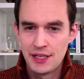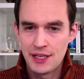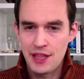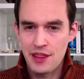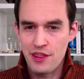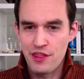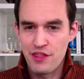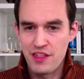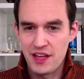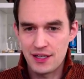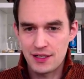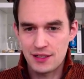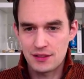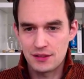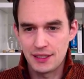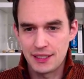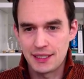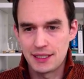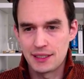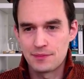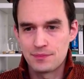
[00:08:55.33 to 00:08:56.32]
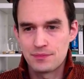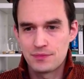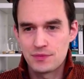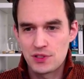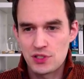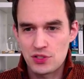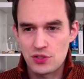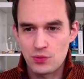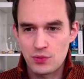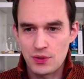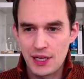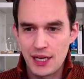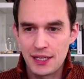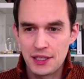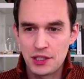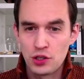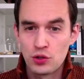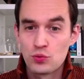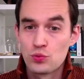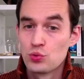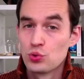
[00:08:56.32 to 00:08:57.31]
then click it. So we're adding
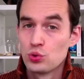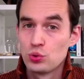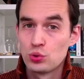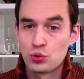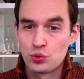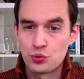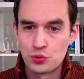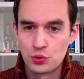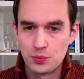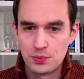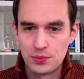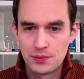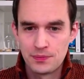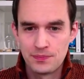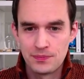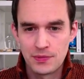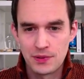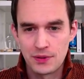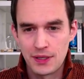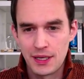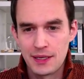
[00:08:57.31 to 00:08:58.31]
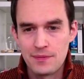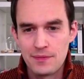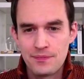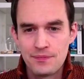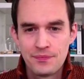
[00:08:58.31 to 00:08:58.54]
a rule group. Okay,